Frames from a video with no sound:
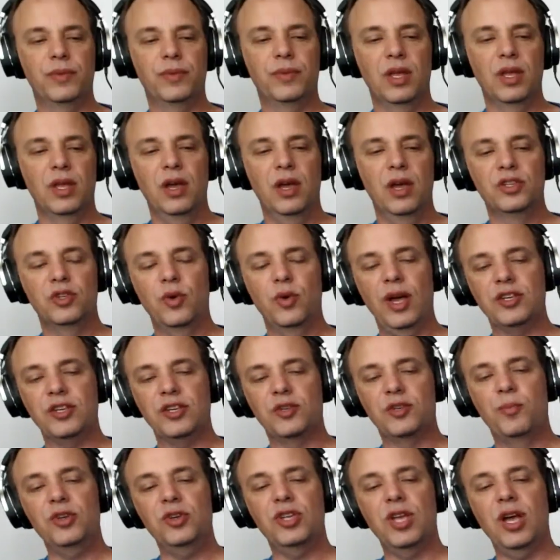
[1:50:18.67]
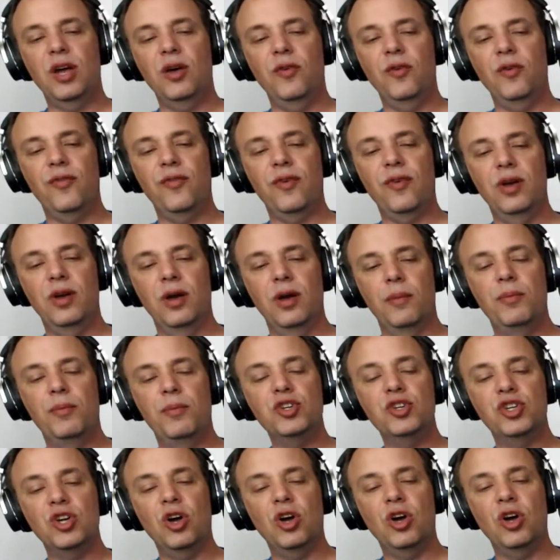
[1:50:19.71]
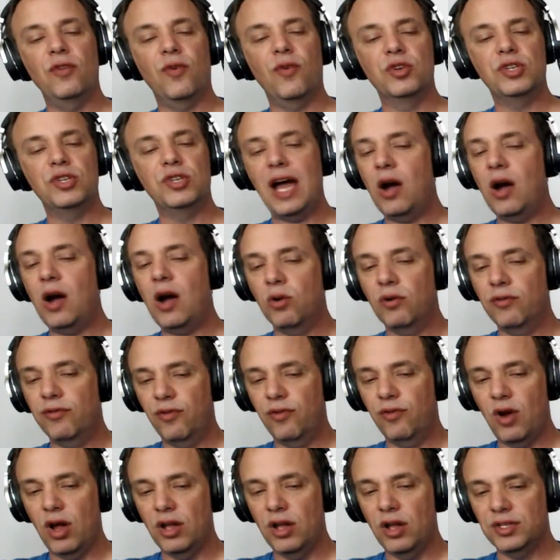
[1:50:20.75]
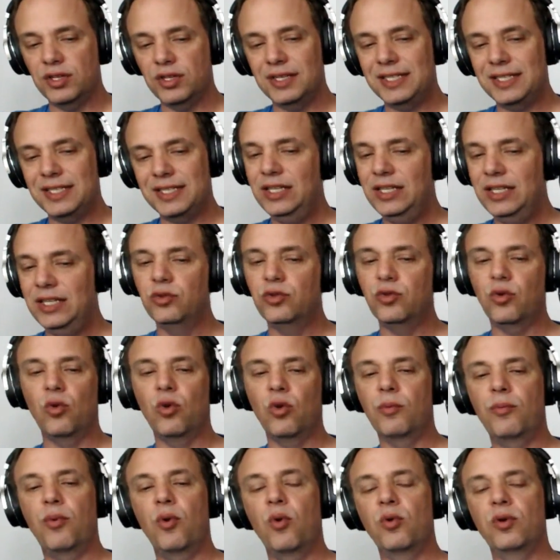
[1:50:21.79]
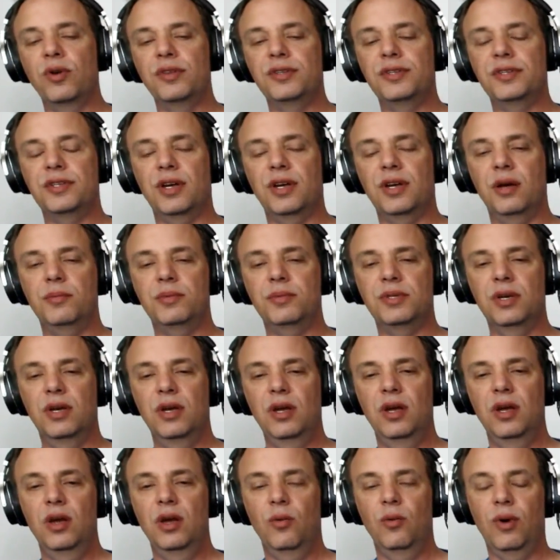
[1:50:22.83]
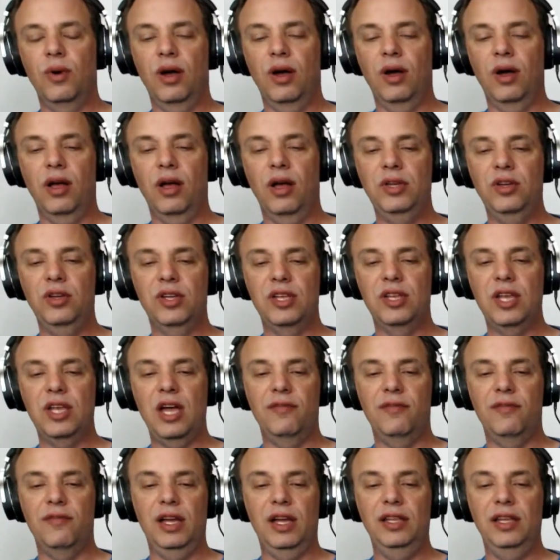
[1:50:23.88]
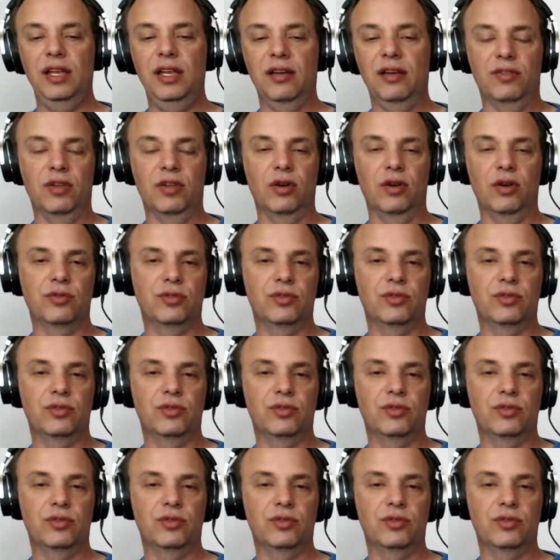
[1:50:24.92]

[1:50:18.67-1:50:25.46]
So he asks, bookshelf or tower fronts, sealed or ported subs. Well, I mean, you can have any of those.